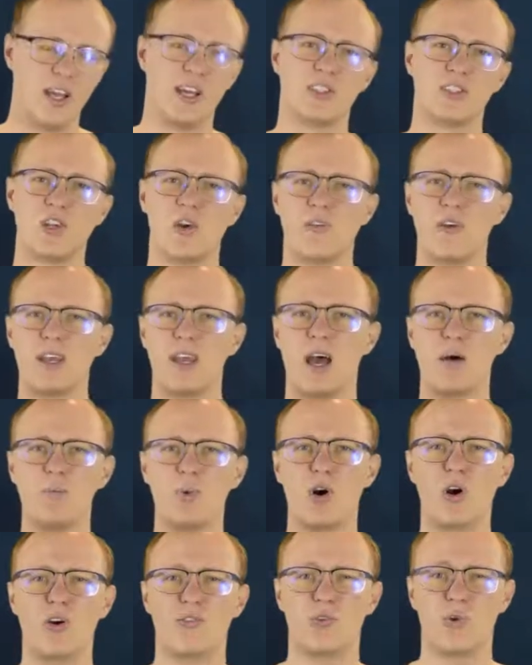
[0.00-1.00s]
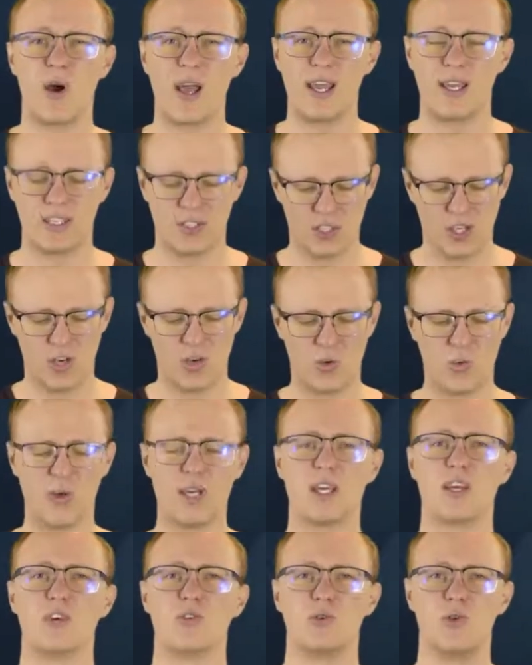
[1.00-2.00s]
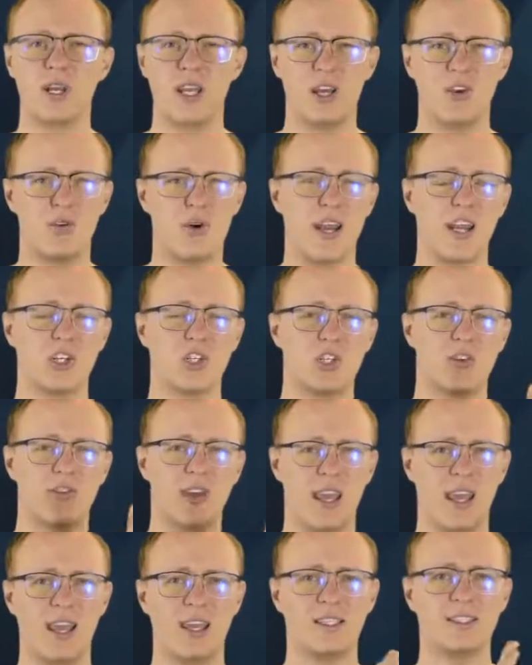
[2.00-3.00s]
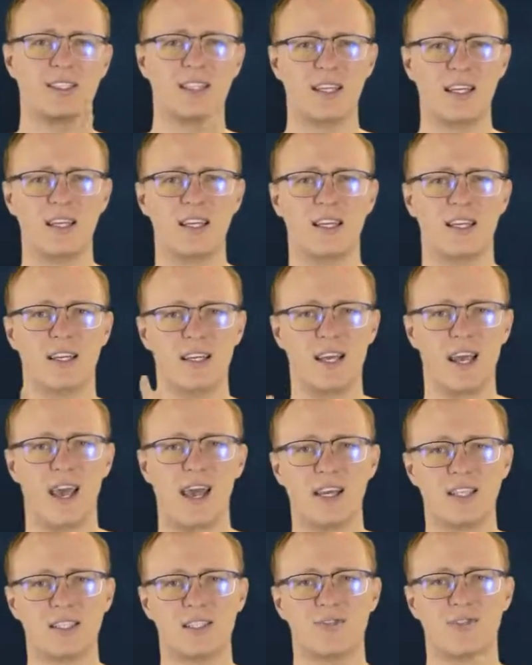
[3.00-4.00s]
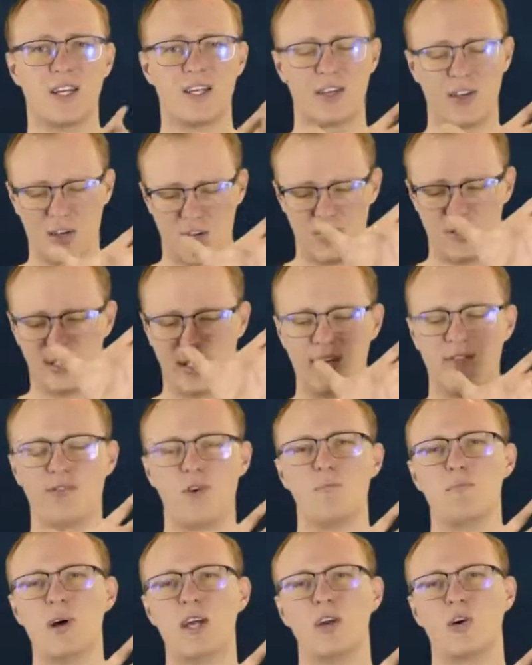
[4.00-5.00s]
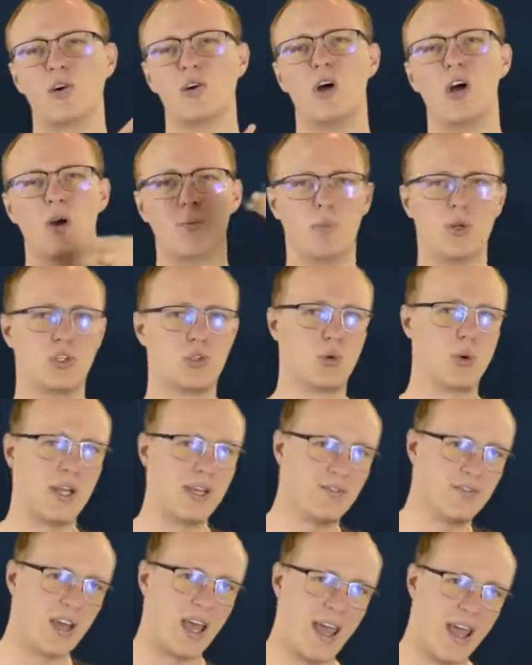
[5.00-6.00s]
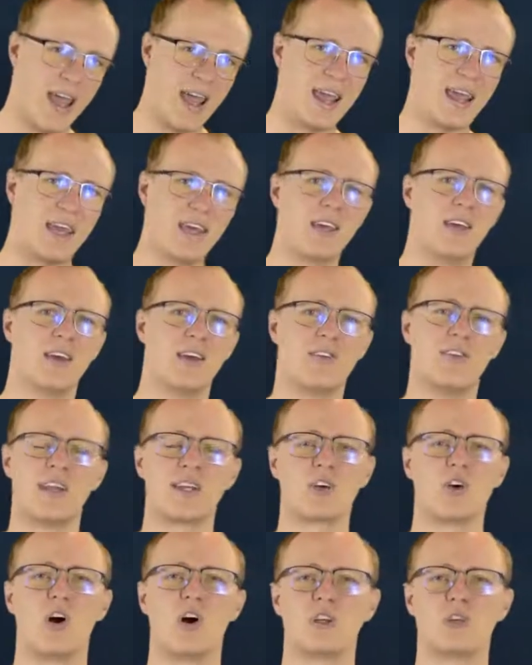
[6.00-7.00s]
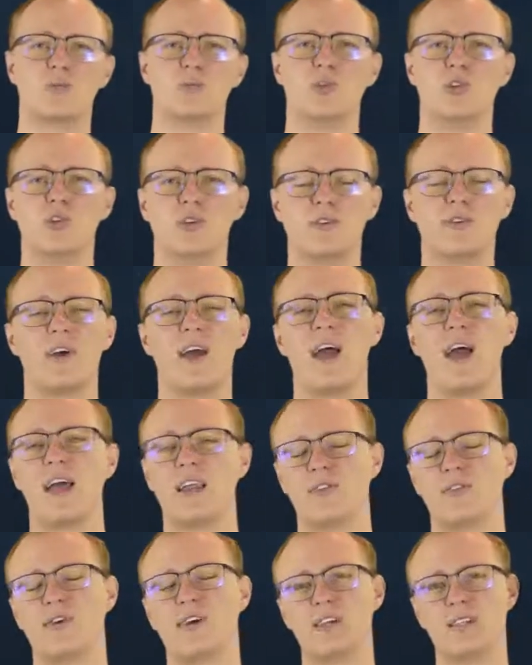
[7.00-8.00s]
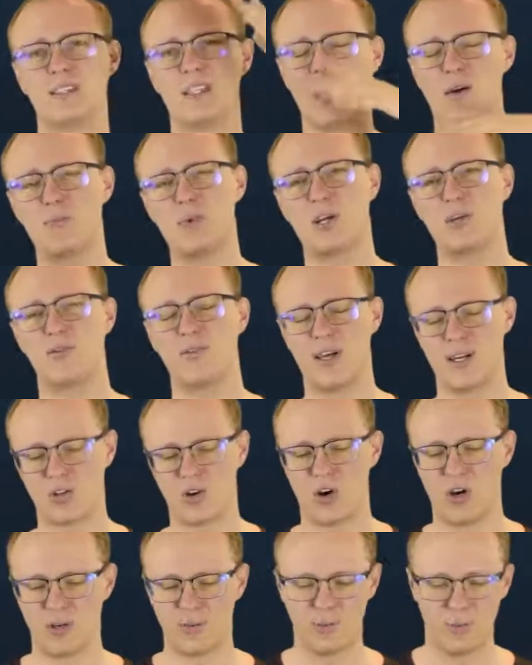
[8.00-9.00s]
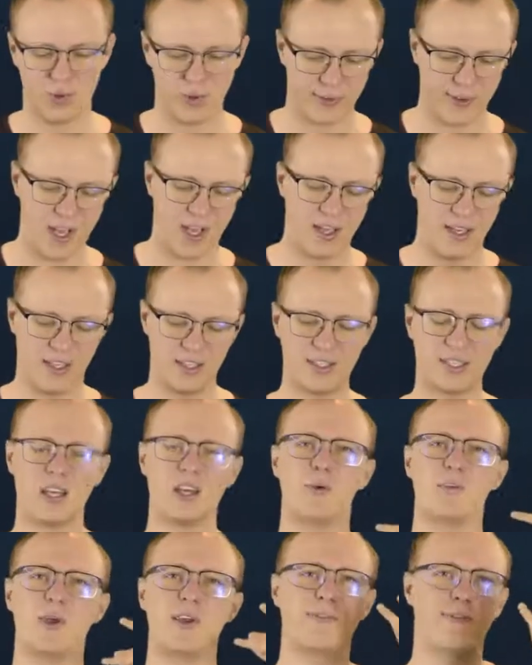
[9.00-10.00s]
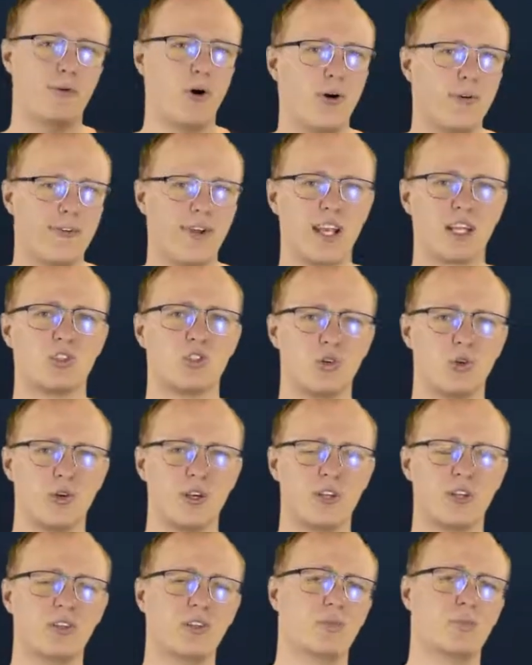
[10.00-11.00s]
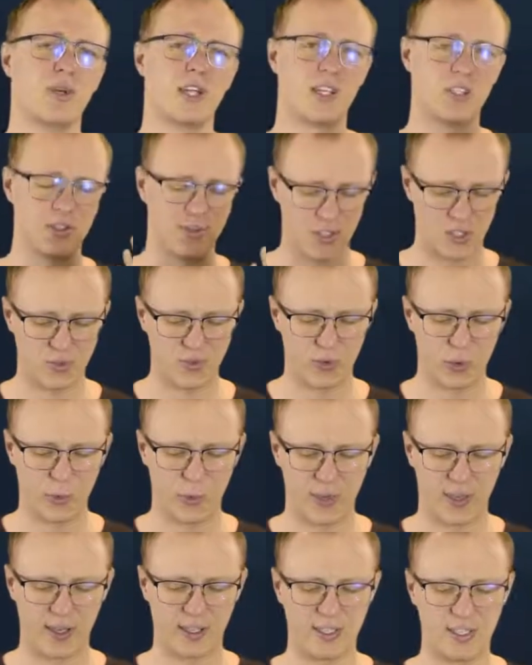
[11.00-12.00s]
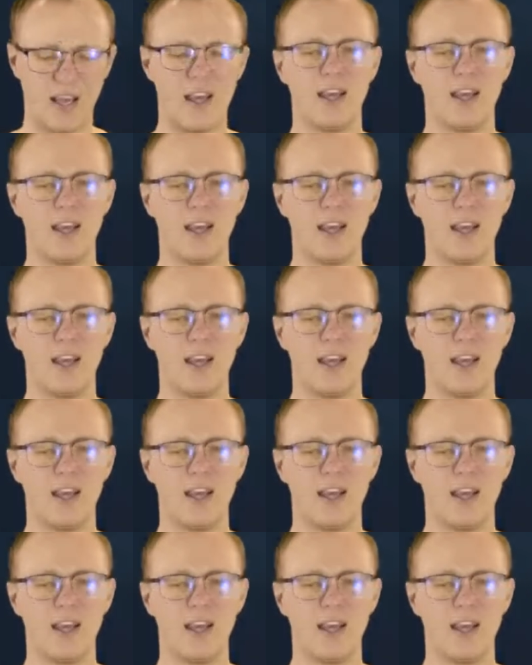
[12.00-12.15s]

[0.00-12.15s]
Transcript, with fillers: So the number of ways we can rearrange the S, E, E, S that goes in the middle between the A that can't move and the W that can't move is going to be 4 factorial, because there's four things,